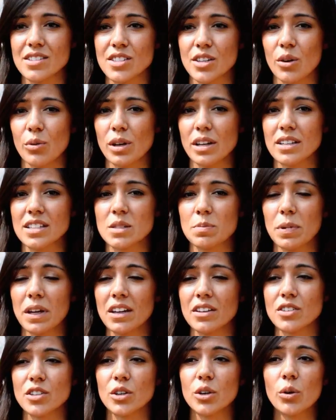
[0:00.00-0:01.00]
so we
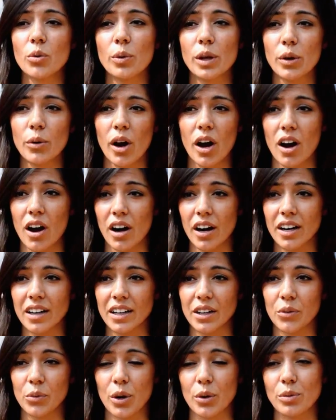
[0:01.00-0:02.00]
explained who we are
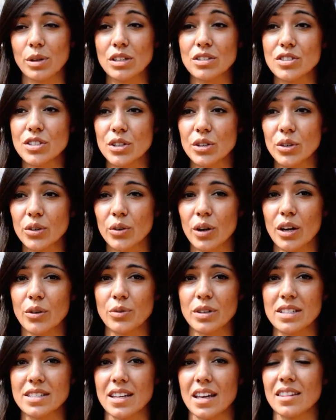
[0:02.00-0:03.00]
and what we do, and
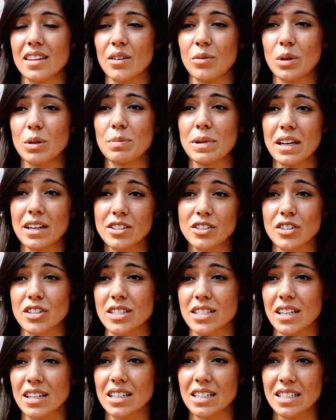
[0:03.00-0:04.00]
we said that we'd be
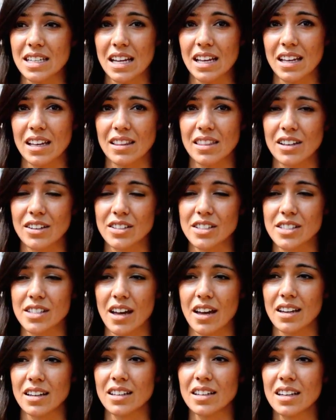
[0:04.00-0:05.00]
interested in taking their
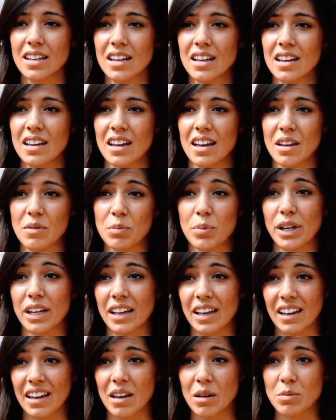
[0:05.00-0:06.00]
son and
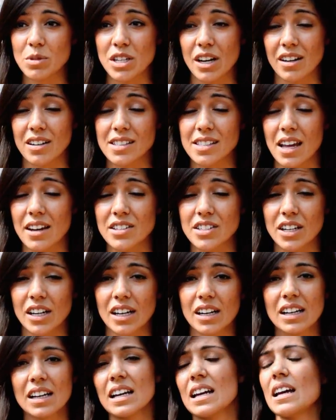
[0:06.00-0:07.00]
bringing him to our
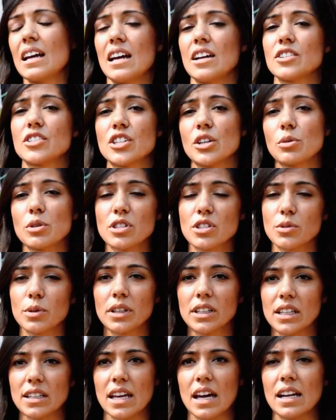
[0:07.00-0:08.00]
center. And she was
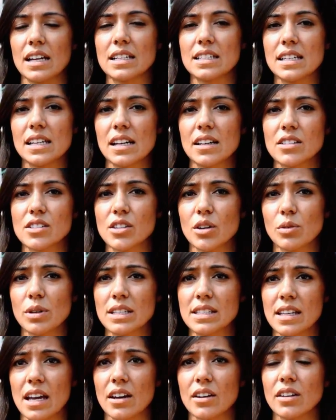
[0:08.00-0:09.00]
thrilled at that idea, so we
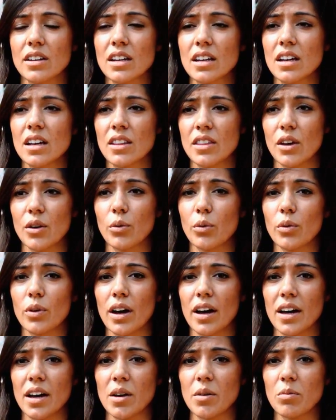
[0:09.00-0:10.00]
said
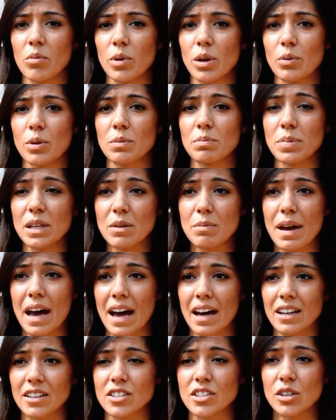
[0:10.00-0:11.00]
that we would be
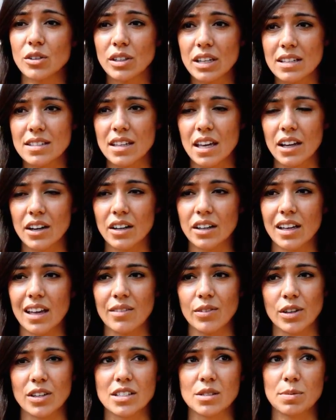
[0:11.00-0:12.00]
back 2 days later,
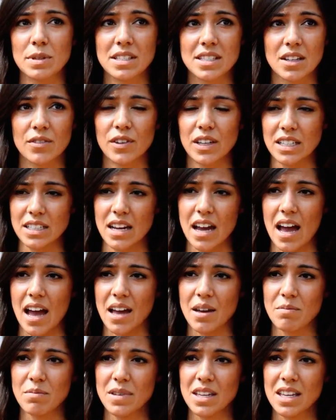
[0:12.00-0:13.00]
gave her a specific
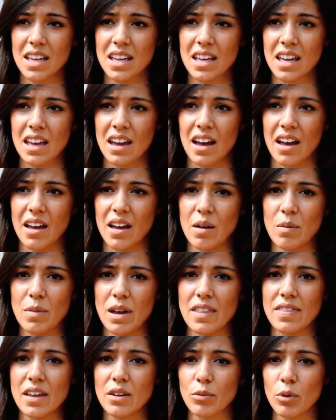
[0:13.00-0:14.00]
time,
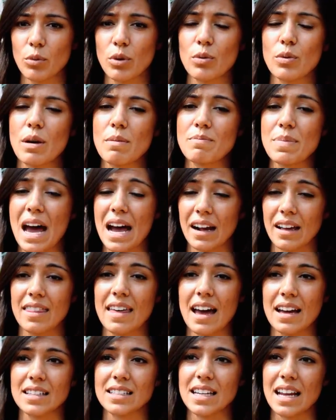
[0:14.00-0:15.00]
and then when we went back
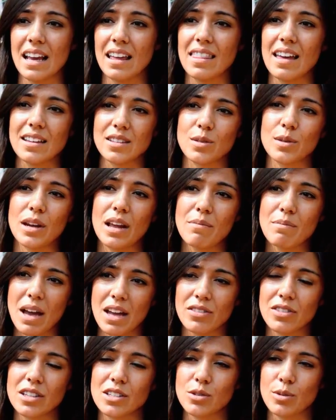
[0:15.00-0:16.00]
that day, that's when I
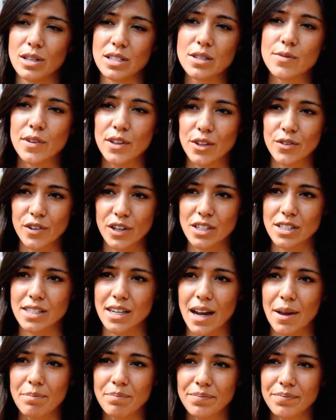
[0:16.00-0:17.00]
met the twins for the first
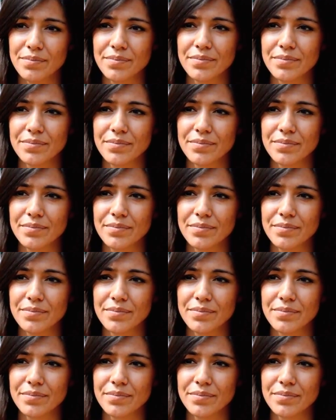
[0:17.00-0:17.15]
time.